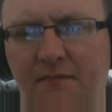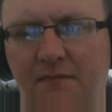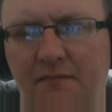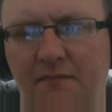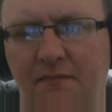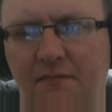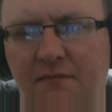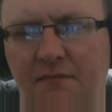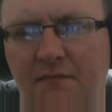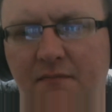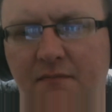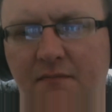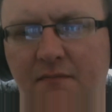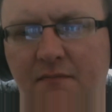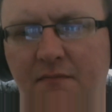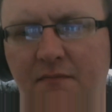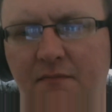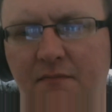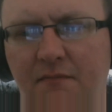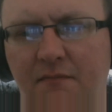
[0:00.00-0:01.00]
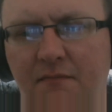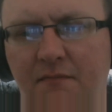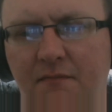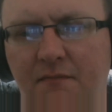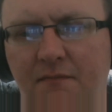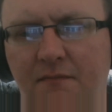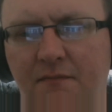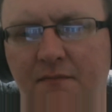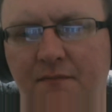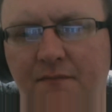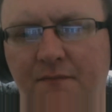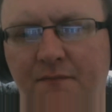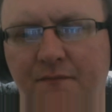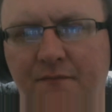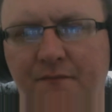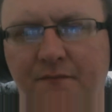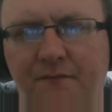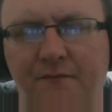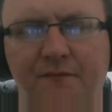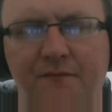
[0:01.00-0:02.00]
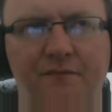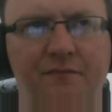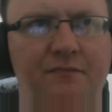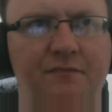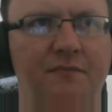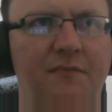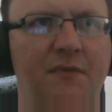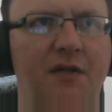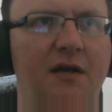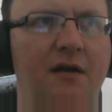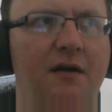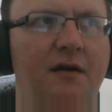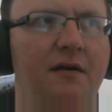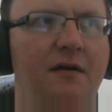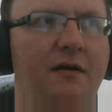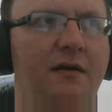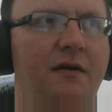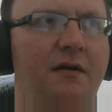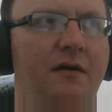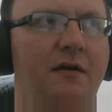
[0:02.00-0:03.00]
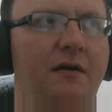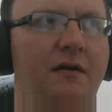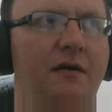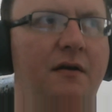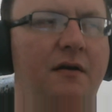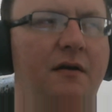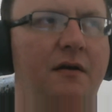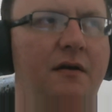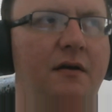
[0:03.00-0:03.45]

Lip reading: (silence)